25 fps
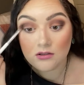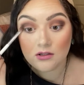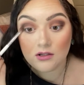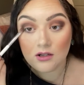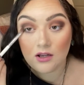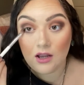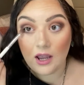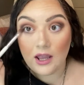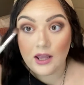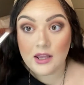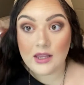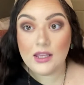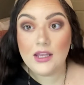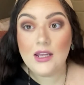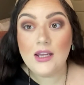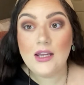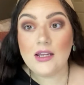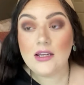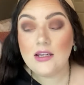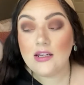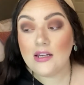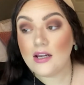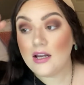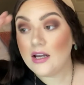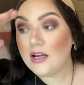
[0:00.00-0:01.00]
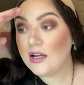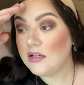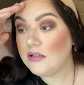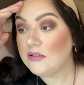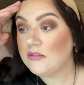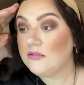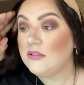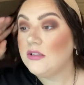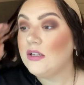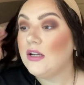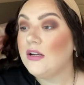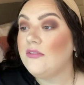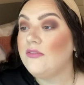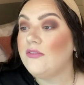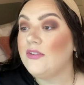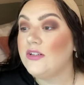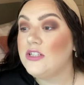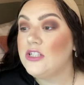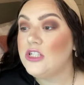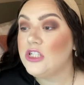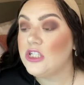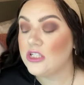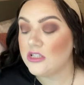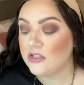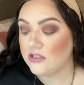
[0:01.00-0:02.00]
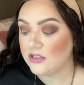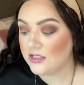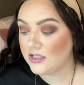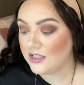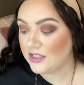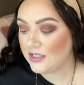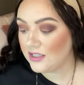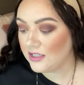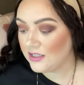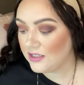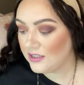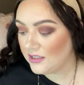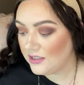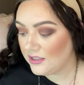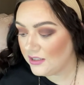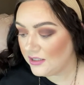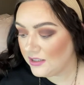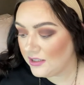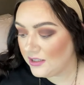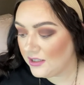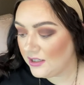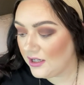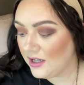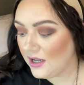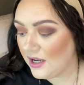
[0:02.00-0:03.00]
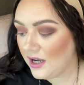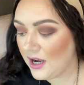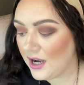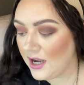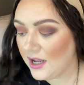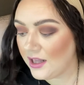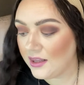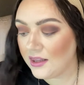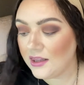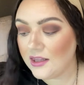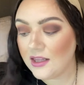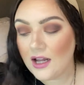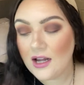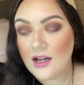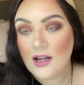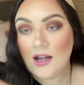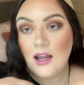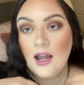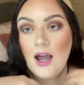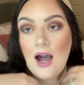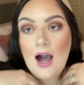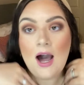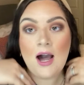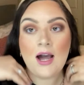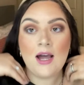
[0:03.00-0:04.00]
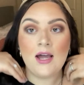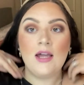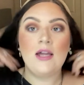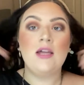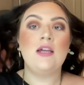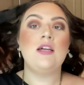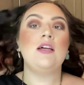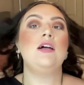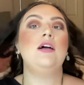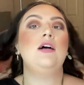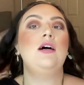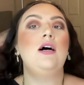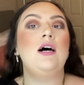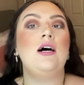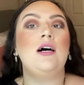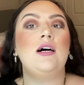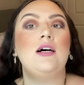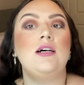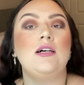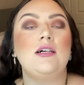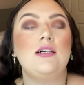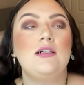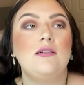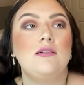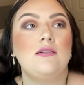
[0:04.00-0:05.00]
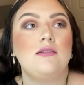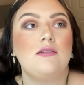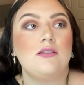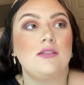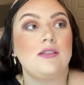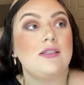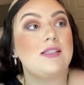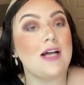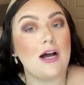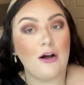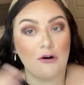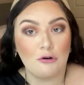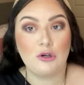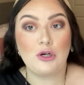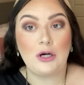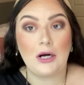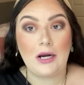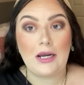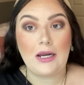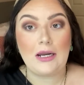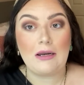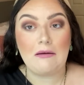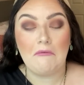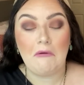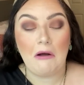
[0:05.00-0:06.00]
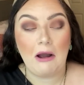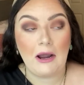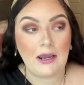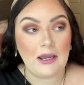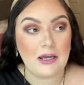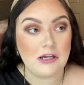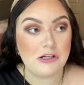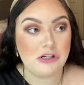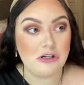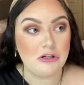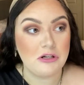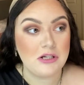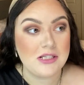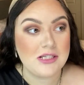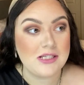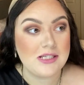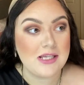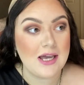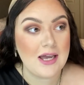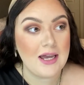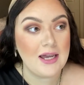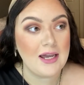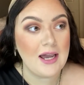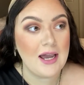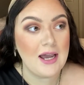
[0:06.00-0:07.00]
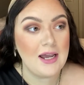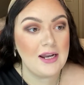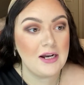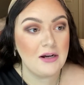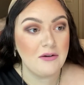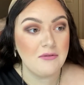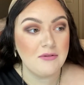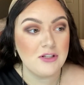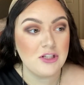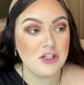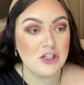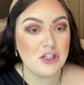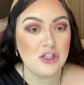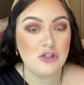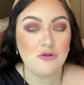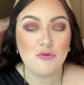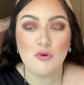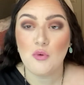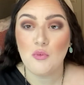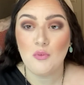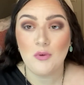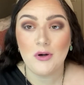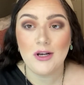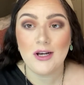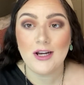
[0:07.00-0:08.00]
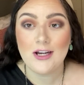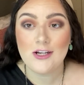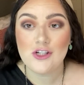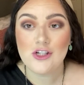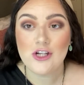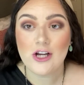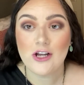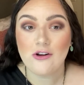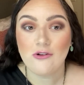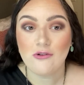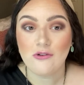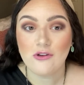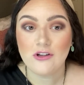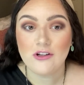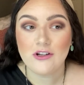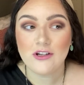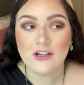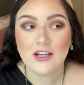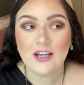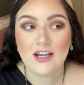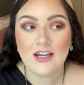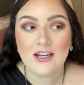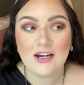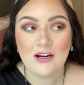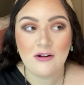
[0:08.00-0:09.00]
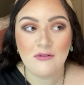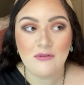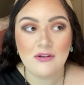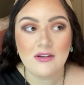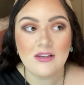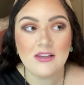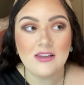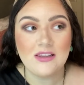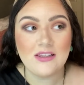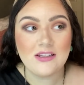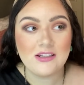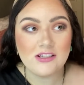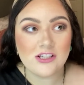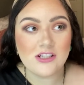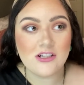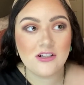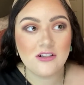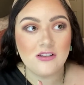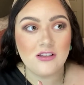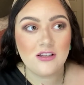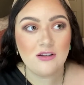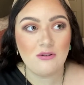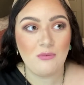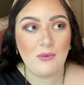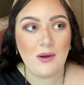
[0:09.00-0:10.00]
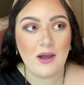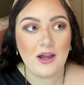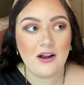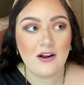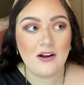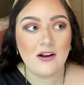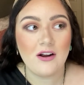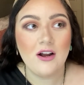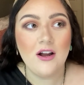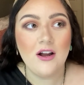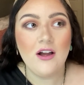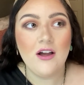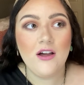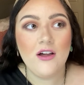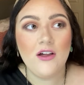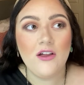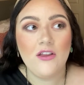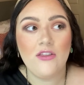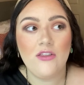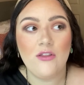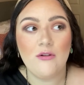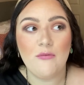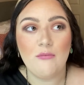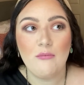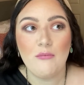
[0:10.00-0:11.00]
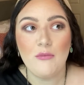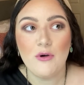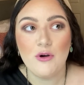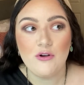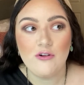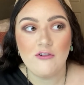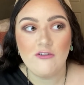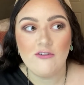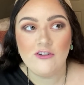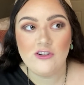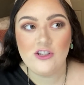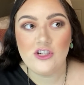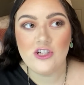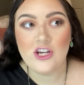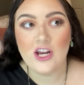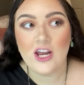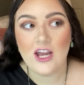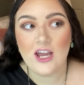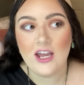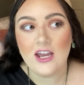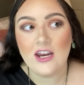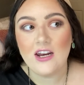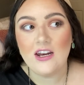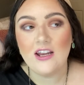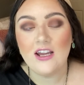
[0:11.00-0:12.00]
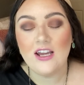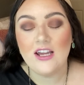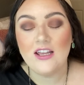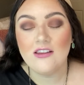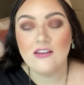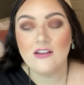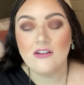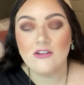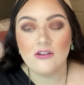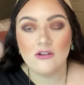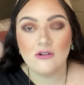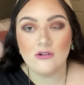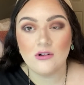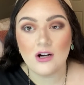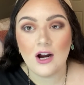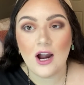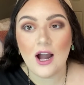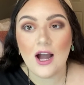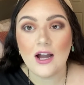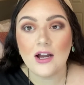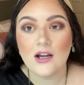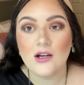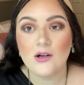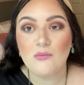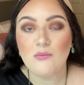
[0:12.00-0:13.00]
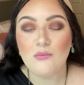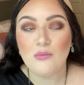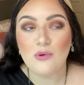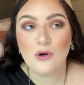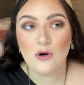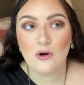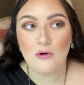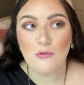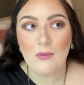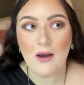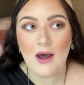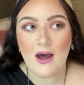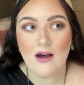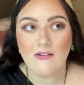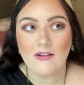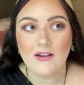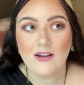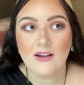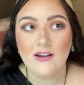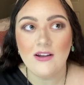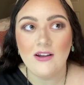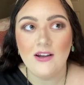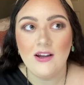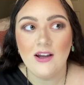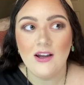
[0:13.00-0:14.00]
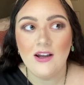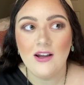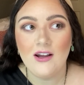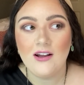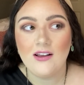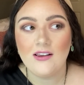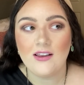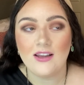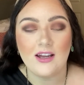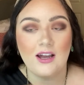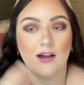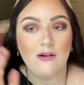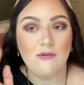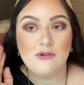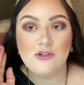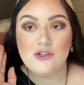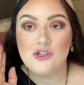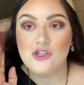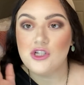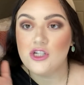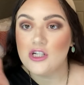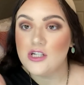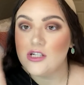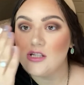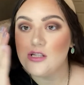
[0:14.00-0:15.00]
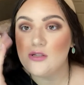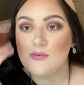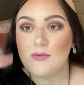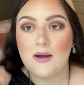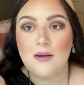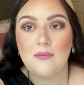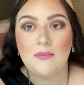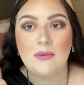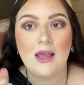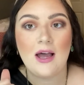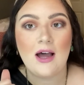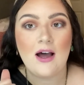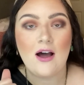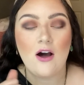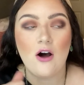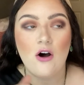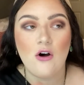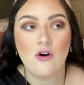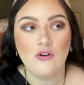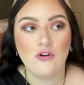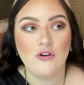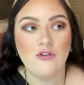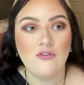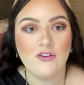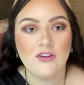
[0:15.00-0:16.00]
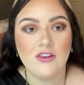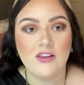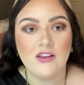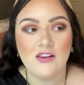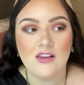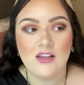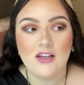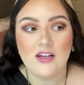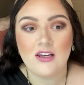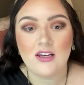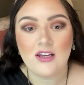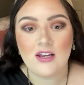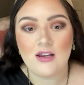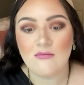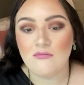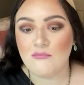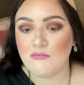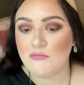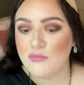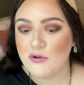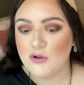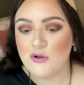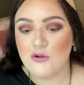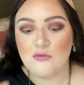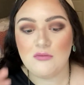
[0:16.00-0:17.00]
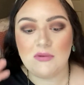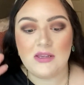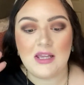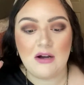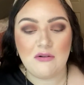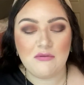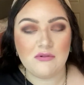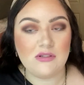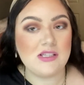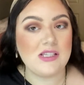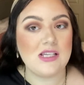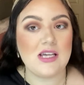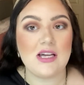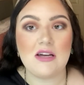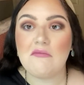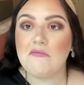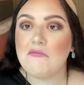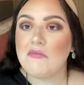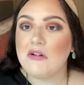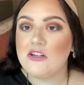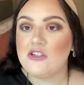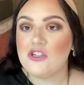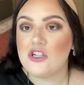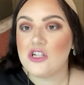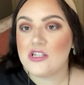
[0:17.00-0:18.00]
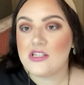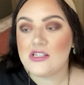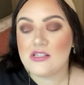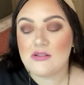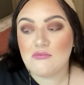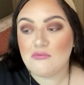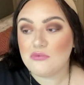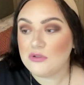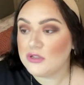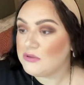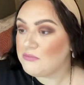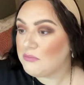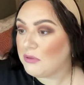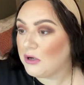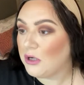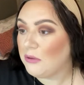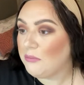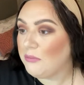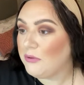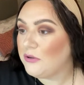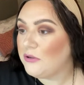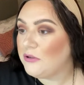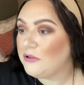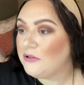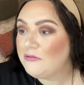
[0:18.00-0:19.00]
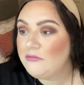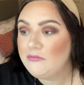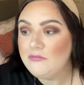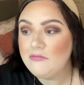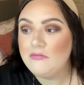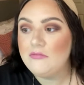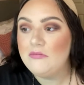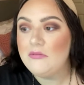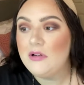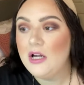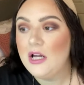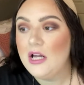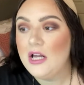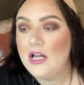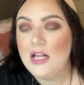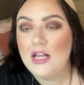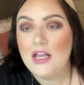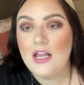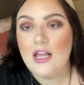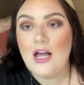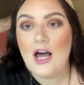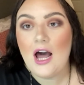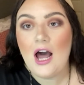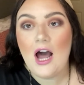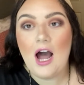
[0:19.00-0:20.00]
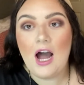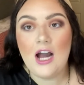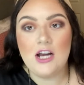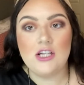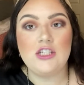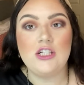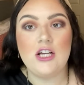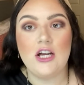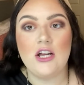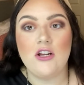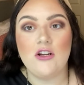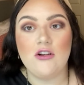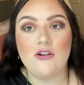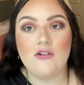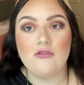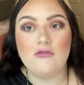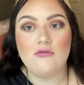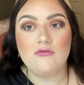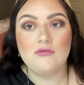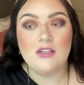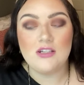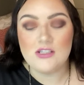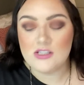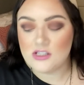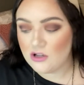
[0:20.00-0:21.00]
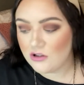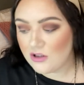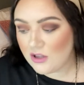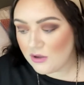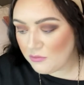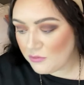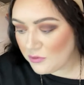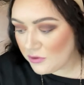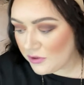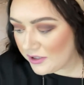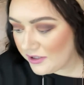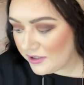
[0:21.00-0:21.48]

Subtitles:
And then eventually I downgraded, I guess you could say, and I would just do a one eyeshadow look, and I would literally wear the mauve shade in the Lorac Pro palette. Like I would just swipe that all over the lid and boom, that was it. It just was purple eyeshadow, that's all I wore.